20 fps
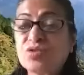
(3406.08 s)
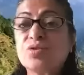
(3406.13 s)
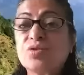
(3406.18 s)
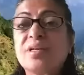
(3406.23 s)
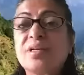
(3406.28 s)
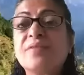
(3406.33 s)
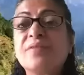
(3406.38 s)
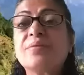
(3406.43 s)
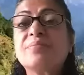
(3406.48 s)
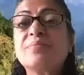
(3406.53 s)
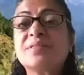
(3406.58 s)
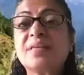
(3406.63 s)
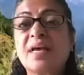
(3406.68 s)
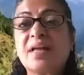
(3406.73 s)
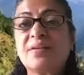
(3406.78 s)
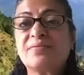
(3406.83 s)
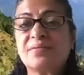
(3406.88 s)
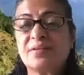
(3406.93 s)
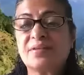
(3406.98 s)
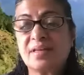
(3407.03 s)
himself,
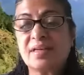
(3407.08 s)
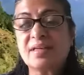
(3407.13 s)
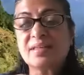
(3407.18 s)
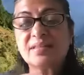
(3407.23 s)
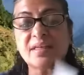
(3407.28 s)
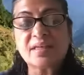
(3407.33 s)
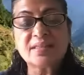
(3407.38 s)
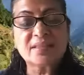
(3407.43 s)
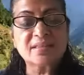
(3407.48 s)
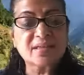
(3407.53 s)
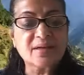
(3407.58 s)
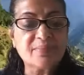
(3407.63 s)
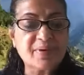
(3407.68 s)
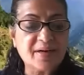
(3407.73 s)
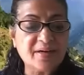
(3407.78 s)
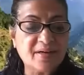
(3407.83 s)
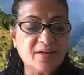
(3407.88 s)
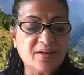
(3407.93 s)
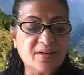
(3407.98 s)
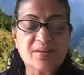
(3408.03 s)
he just
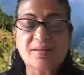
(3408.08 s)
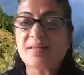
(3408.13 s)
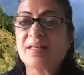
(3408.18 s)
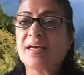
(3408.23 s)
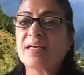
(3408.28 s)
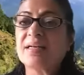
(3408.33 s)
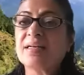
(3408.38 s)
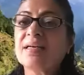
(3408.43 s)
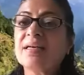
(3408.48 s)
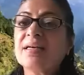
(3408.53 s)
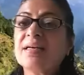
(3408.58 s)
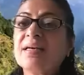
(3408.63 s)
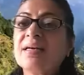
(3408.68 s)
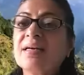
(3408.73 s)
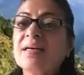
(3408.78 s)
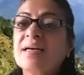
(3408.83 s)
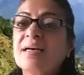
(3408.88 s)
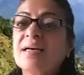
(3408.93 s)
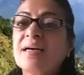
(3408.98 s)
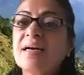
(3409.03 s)
commented on that.
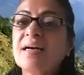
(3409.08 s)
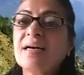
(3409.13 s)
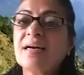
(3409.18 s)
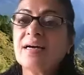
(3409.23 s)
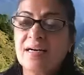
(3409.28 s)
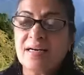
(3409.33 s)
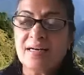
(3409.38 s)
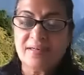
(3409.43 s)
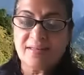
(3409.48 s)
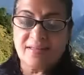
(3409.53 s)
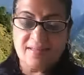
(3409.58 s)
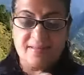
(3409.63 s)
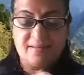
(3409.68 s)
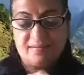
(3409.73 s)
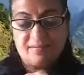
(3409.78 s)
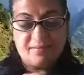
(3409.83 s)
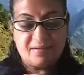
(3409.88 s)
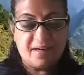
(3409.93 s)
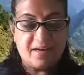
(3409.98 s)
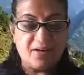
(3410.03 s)
Uh,
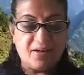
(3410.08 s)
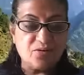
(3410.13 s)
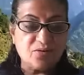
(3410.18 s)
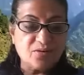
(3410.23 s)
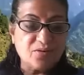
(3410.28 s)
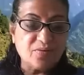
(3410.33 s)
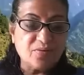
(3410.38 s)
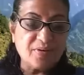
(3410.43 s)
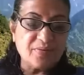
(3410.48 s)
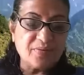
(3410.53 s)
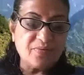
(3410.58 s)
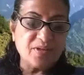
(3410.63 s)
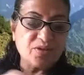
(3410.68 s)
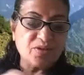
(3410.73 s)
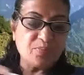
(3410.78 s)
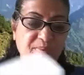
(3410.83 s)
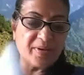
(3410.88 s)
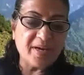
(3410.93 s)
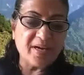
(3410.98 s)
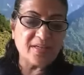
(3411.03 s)
I don't know where, which
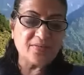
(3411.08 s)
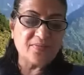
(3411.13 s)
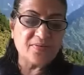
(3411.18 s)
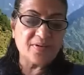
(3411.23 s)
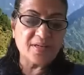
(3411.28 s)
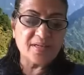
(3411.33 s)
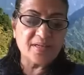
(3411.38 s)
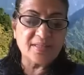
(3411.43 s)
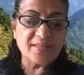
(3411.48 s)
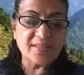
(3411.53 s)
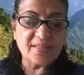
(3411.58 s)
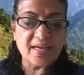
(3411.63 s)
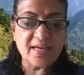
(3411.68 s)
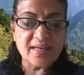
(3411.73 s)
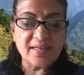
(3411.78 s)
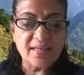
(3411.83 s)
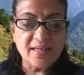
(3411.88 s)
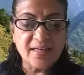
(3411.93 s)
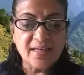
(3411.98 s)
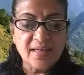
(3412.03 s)
page, where he
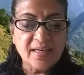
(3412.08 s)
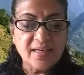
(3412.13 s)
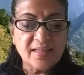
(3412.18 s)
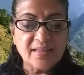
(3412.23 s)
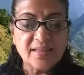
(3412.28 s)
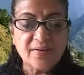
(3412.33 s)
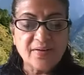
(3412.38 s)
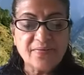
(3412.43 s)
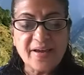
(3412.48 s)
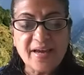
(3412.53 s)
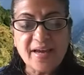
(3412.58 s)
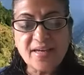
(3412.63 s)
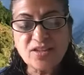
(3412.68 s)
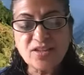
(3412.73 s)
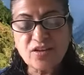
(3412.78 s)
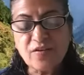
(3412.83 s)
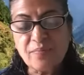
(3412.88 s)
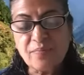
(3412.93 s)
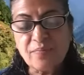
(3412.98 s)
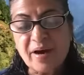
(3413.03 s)
said the
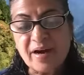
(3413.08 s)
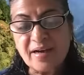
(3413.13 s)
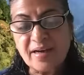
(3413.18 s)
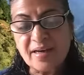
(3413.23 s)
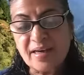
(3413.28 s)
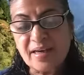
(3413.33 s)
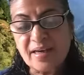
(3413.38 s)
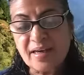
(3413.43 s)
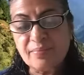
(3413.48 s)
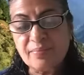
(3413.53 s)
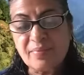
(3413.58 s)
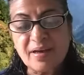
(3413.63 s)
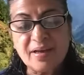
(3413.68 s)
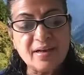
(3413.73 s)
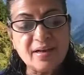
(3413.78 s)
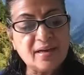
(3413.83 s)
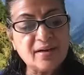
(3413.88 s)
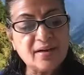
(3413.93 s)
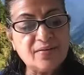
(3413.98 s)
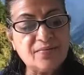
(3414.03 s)
ways of monkey and
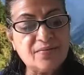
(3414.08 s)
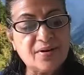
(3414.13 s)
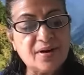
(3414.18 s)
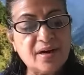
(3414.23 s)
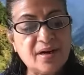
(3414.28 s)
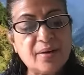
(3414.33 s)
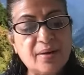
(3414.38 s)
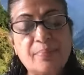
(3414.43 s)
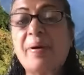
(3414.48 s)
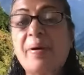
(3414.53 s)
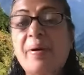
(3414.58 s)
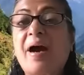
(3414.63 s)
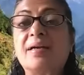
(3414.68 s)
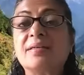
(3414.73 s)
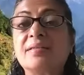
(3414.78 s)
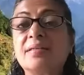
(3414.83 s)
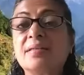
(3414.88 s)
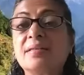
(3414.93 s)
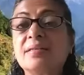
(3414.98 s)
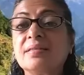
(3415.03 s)
men are a world apart.
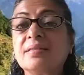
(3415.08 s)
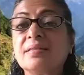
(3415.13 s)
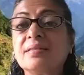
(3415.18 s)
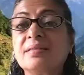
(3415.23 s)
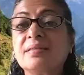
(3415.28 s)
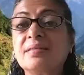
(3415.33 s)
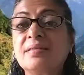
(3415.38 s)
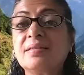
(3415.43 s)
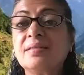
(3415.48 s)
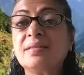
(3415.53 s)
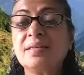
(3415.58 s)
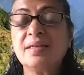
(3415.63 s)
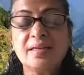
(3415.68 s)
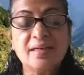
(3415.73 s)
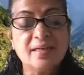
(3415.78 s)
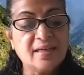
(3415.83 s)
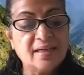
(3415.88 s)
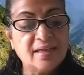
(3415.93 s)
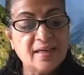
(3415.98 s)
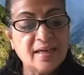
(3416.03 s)

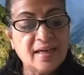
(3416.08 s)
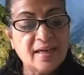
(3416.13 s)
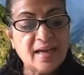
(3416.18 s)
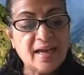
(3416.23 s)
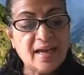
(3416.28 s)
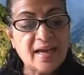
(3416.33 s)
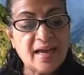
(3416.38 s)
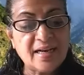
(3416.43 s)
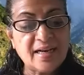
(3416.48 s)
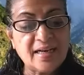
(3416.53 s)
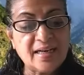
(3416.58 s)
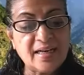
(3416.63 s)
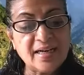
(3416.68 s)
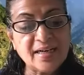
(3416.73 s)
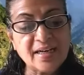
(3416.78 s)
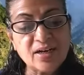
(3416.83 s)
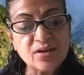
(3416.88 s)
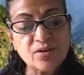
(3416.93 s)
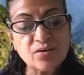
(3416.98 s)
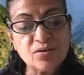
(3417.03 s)
And
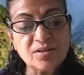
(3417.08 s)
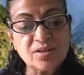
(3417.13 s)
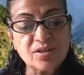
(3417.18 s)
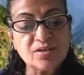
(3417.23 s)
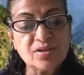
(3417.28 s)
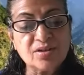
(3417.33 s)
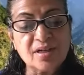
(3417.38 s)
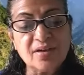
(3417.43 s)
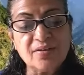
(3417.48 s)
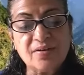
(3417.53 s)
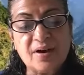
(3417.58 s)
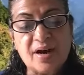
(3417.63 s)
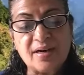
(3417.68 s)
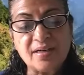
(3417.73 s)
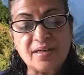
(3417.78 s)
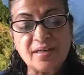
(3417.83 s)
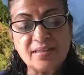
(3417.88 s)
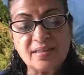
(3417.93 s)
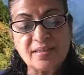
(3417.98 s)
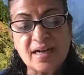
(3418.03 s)
little could Sugriv
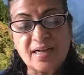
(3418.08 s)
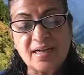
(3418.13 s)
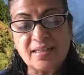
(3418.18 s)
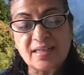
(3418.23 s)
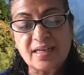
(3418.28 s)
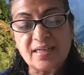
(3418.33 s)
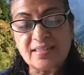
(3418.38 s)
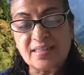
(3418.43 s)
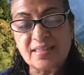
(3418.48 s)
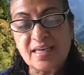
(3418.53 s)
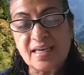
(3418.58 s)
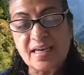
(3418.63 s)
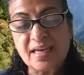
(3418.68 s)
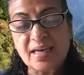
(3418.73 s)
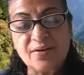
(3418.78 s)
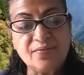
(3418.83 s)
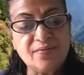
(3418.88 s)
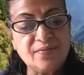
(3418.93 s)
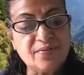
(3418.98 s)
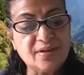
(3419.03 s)
understand that seeing
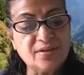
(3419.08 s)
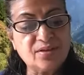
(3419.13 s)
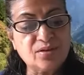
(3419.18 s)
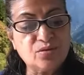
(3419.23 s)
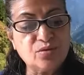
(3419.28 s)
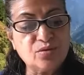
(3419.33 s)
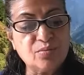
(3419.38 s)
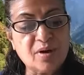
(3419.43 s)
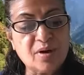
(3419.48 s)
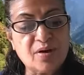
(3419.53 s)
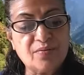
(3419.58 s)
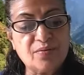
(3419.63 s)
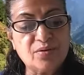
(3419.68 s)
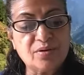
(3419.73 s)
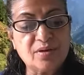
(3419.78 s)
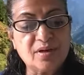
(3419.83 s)
him with Ruma would